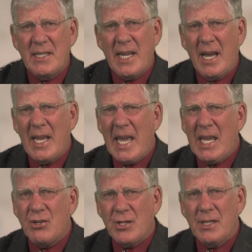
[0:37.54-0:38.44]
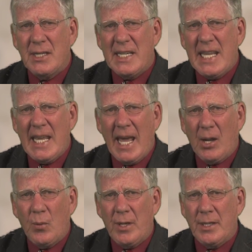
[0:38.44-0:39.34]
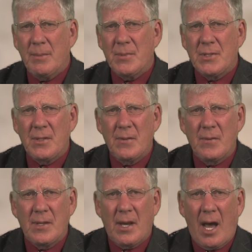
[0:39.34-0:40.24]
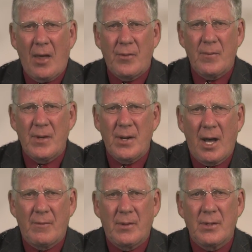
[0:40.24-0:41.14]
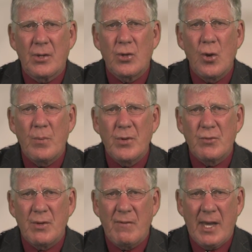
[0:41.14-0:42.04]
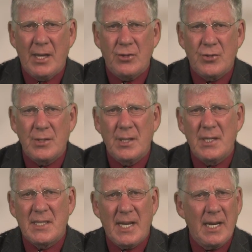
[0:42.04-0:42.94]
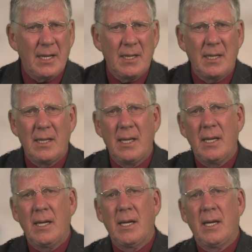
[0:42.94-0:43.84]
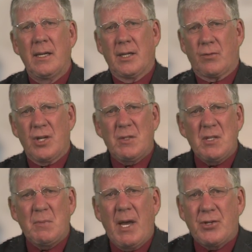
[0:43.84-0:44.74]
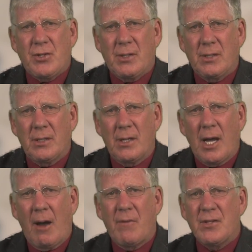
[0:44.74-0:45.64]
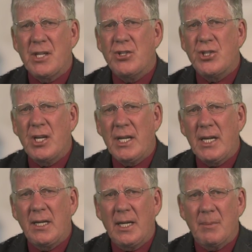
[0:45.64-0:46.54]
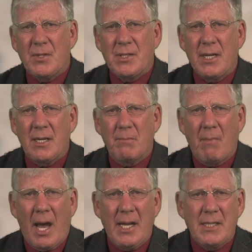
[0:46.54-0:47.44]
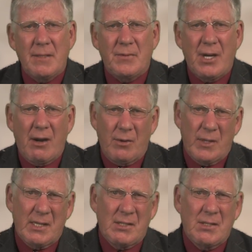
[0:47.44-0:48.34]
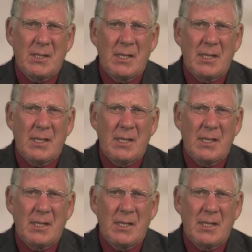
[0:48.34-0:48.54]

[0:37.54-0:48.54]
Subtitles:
CIA agent T.L. Williams, the author of the novel Cooper's Revenge, stated, "The Christmas Special offers a chilling glimpse into the minds of terrorists